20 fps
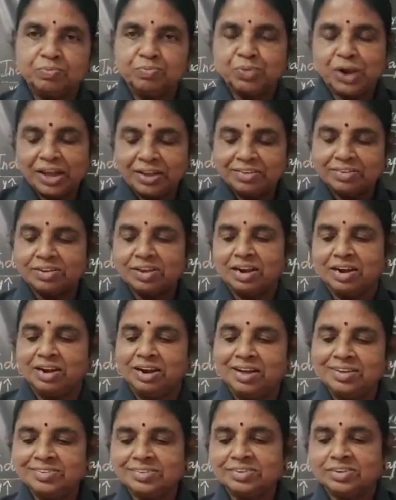price
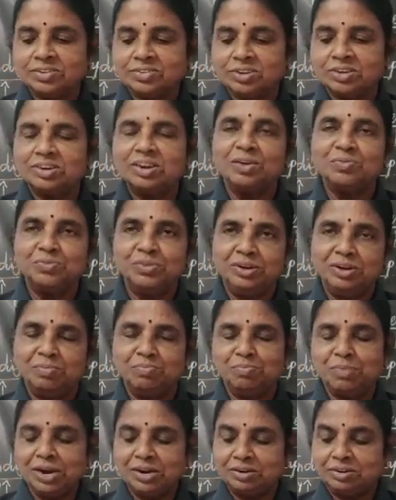elasticity of
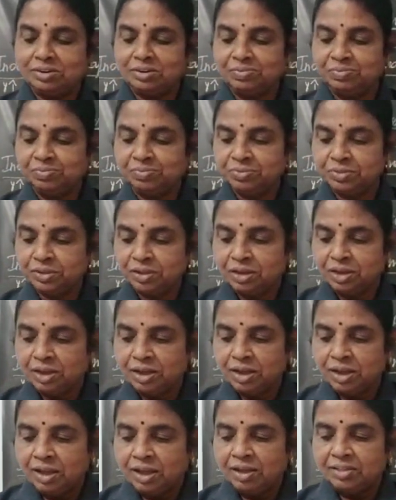demand,
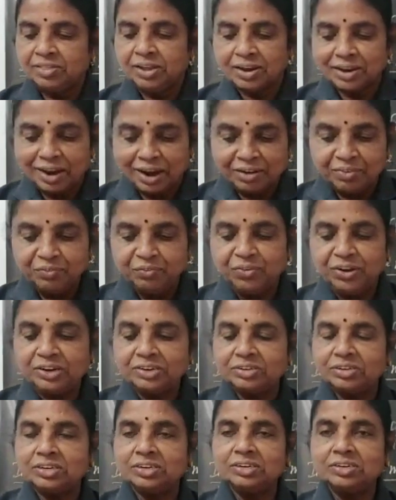the
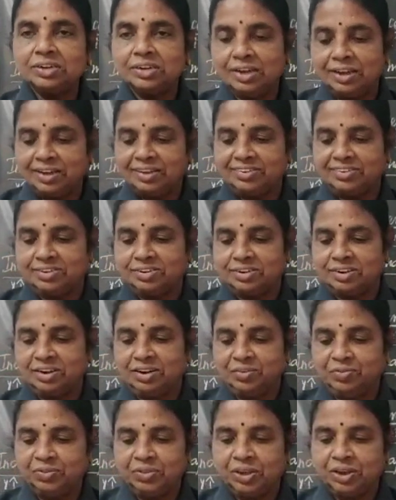conversion is
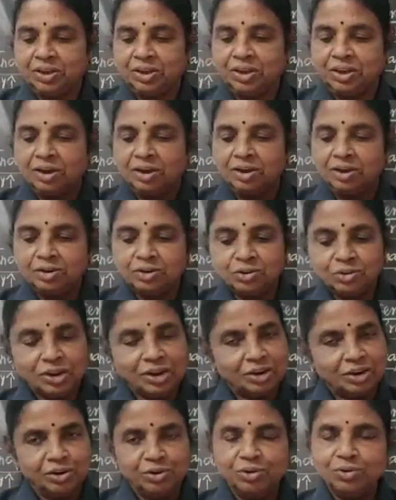to
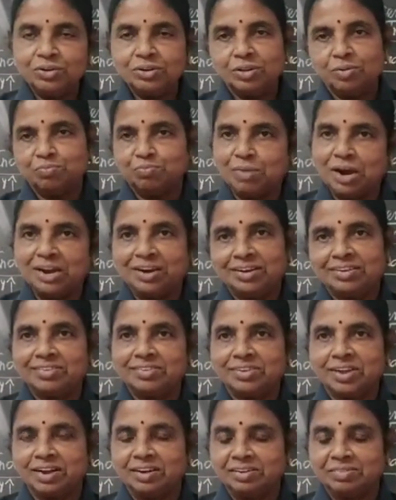ignore the
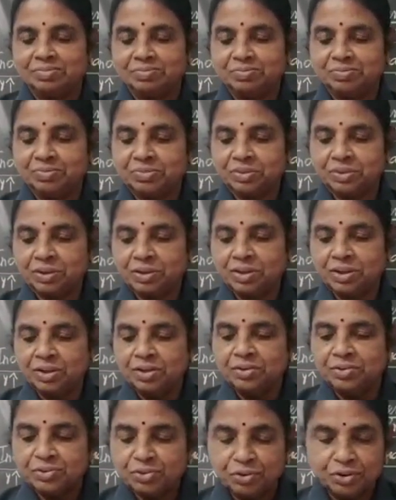minus sign.
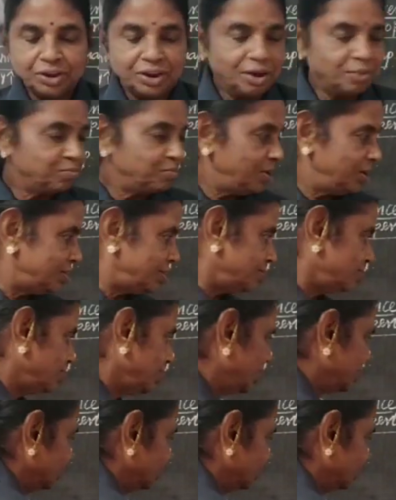So, MRS